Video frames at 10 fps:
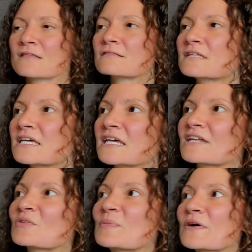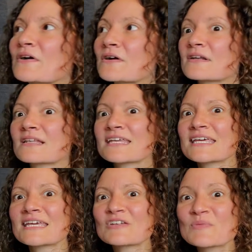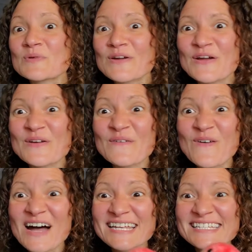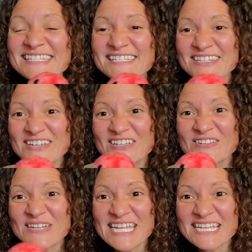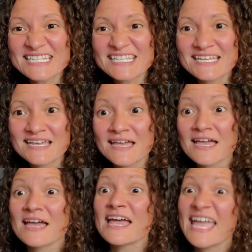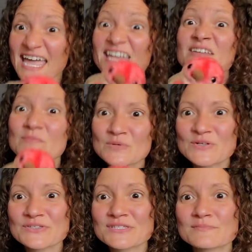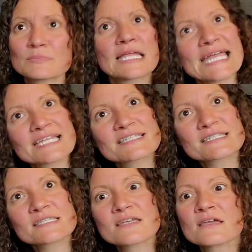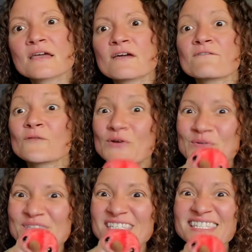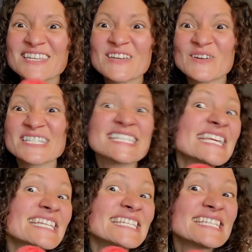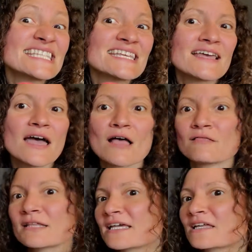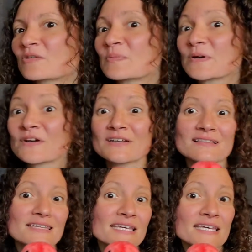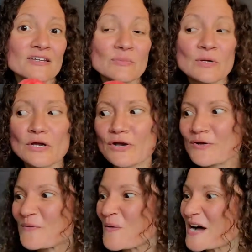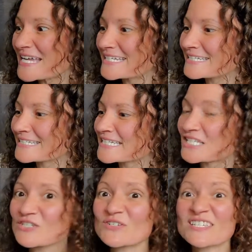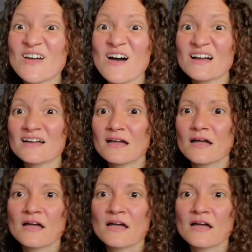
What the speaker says: Little bird, what do you eat? Animals, plants, fruits, or seeds? Little bird, what is your song?